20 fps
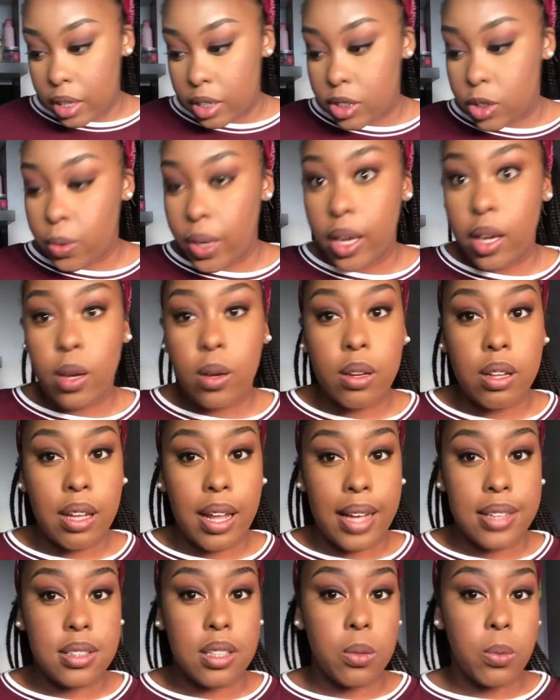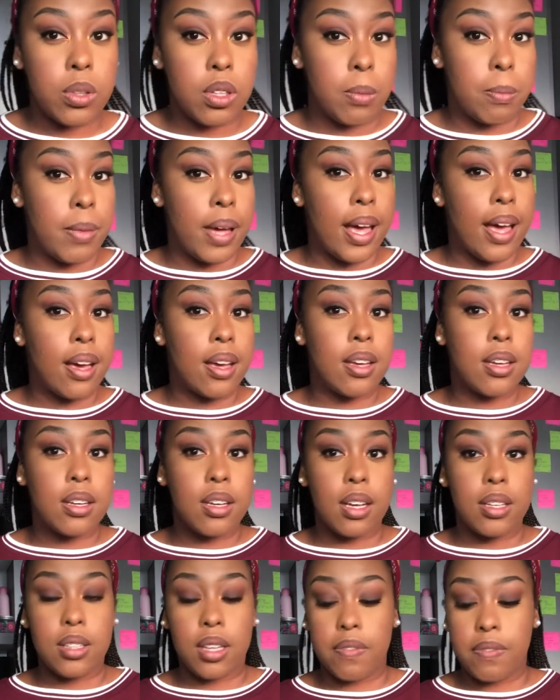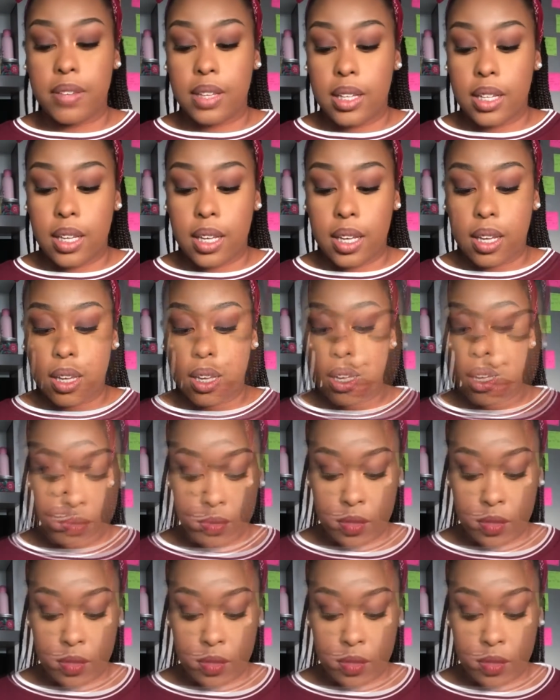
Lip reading: Do I go classic with the MAC? Cause I feel like